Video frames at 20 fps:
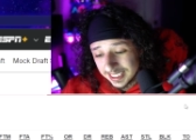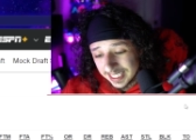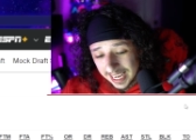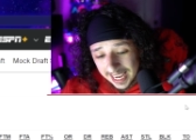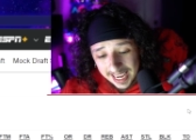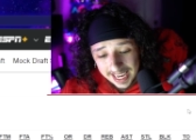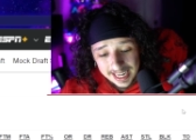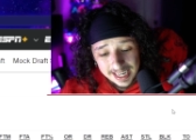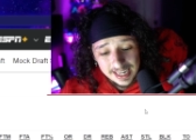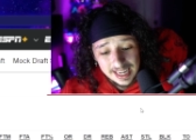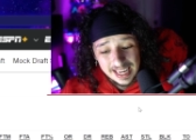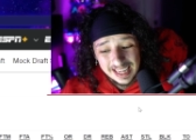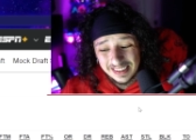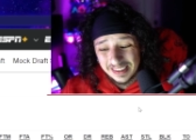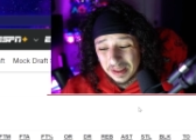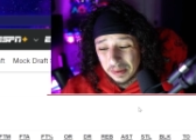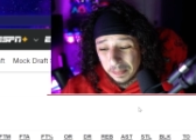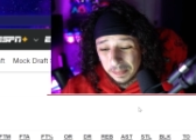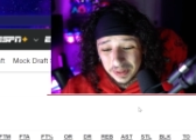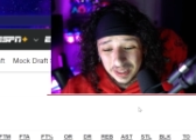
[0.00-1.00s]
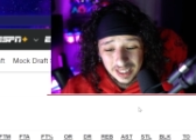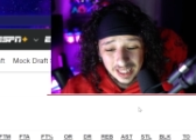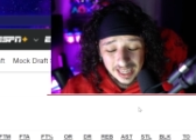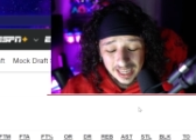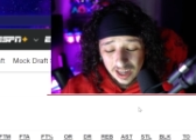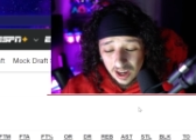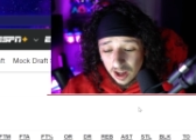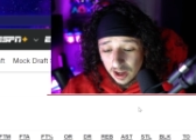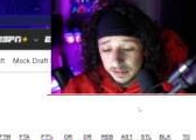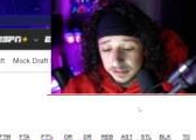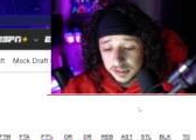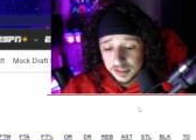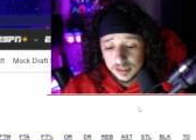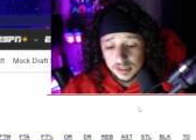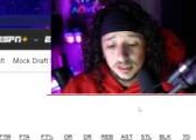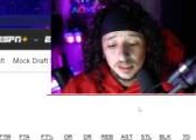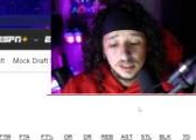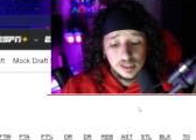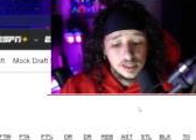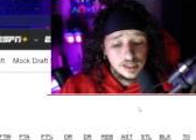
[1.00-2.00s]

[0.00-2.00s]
10 in the playoffs.